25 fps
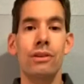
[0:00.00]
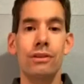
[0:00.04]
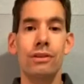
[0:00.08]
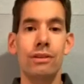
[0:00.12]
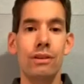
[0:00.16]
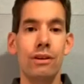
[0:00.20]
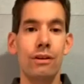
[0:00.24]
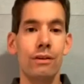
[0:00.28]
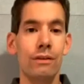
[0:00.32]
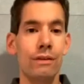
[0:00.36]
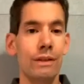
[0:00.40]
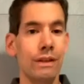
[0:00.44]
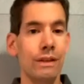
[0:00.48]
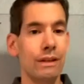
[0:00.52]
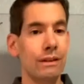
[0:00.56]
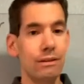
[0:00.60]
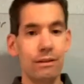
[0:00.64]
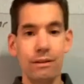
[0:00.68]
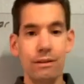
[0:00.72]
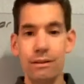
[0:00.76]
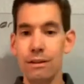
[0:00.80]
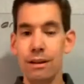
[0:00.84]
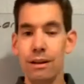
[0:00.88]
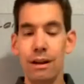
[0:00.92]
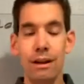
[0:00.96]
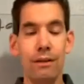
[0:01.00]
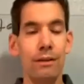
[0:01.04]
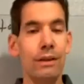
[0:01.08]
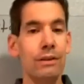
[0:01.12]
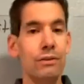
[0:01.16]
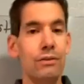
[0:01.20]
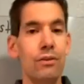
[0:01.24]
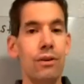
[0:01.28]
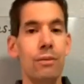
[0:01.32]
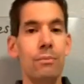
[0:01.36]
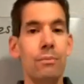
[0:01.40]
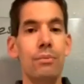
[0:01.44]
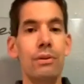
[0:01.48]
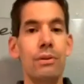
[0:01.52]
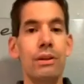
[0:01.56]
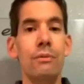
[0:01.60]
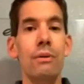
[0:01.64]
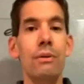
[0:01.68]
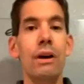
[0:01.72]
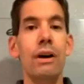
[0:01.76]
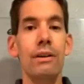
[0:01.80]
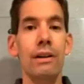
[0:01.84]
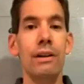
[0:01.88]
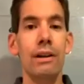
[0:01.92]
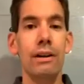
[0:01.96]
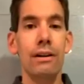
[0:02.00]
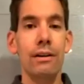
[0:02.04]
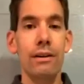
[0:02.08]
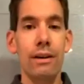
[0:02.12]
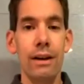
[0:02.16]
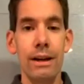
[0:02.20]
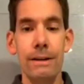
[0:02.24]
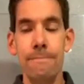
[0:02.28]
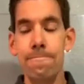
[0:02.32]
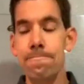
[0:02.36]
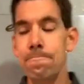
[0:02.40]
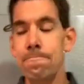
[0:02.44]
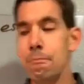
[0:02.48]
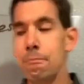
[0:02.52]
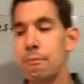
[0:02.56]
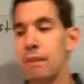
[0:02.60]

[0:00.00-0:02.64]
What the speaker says: so everything's going pretty well here, right?